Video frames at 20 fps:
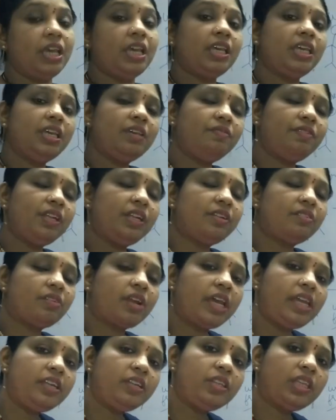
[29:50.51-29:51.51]
He will
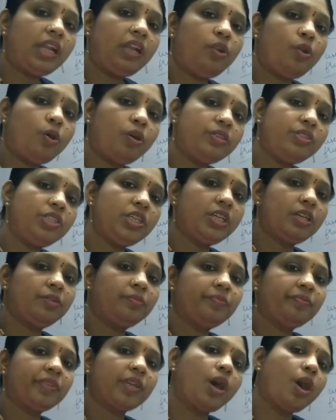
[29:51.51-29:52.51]
write the logic,
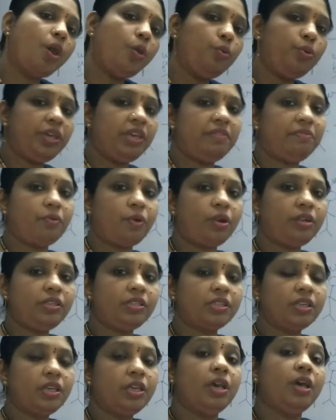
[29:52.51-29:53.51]
how he wants,